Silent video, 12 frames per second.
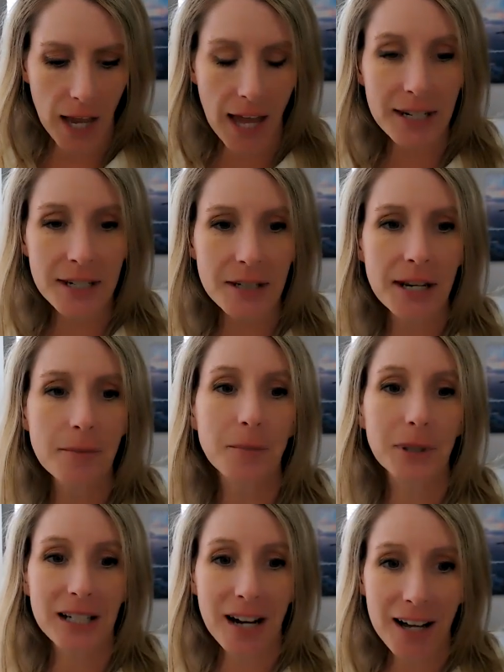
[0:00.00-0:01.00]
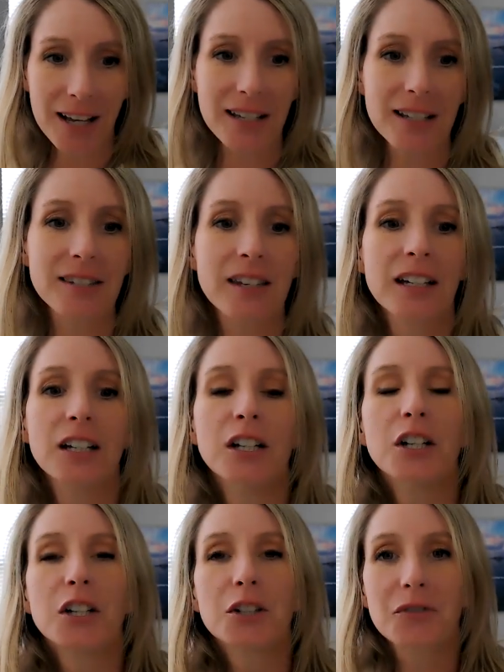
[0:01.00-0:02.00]
And because
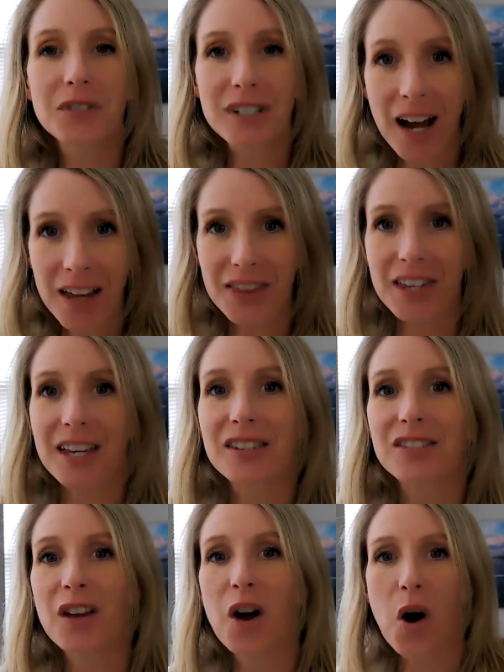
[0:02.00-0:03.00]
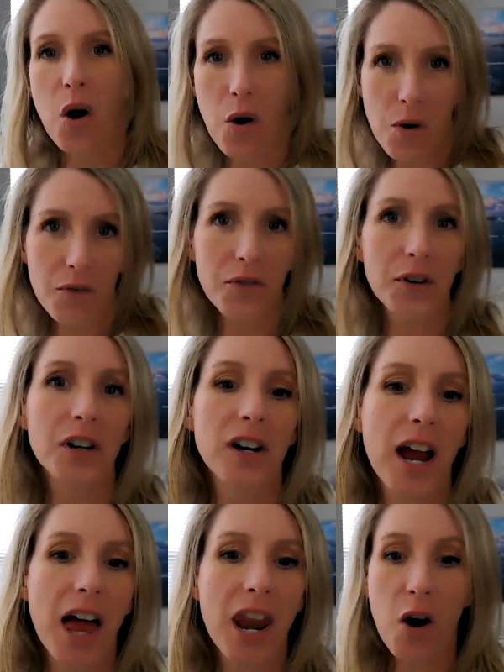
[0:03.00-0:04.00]
You've done this
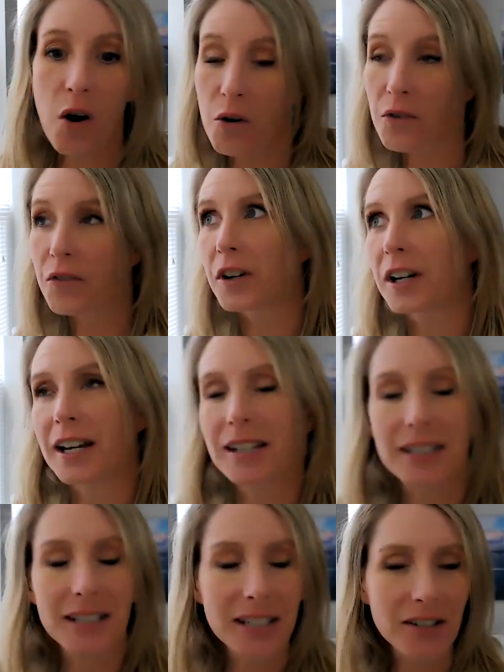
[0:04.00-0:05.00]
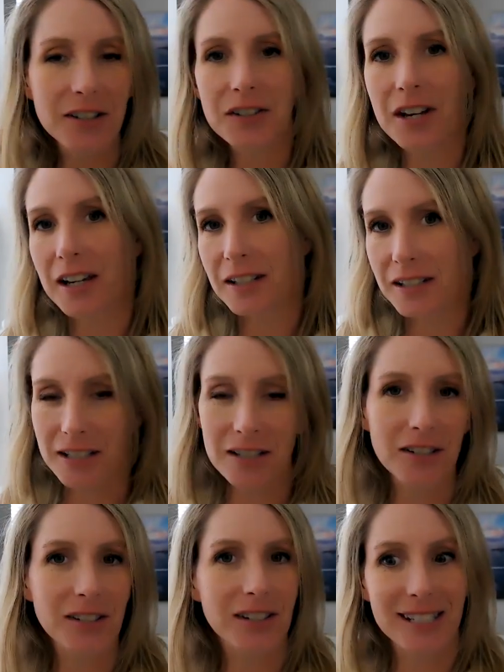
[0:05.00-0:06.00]
over and over and years and
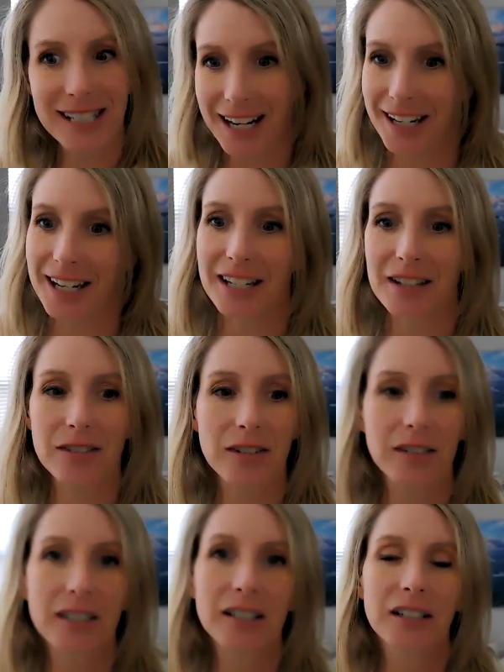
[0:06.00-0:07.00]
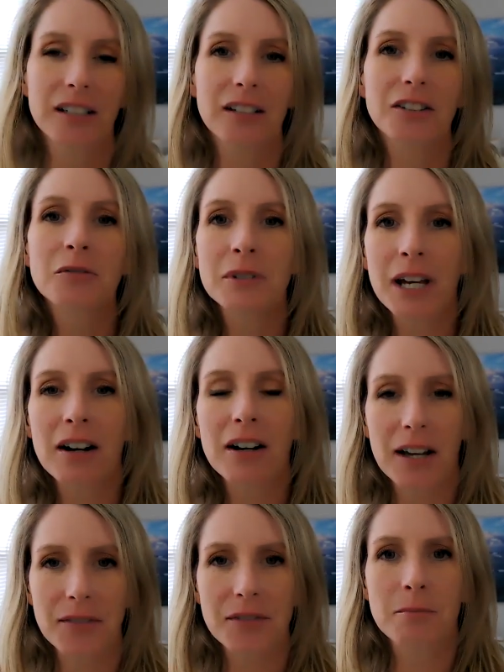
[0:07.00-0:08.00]
years and decades. You now
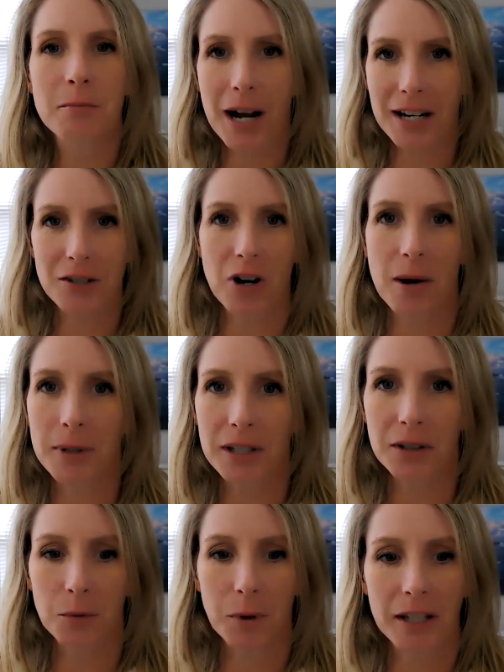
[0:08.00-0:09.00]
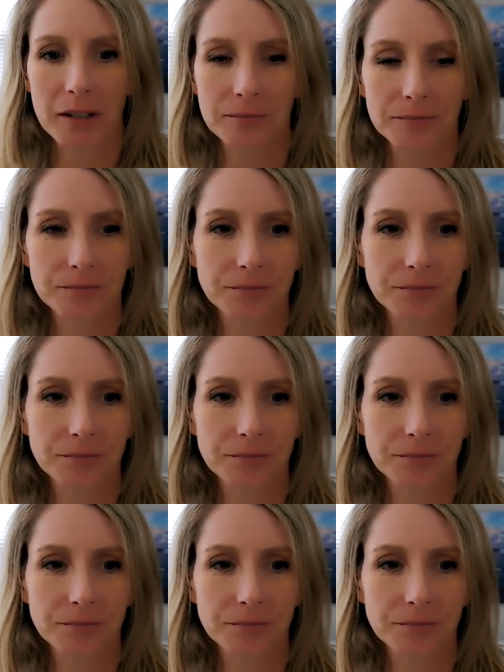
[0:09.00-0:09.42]
have some mind drama in the way.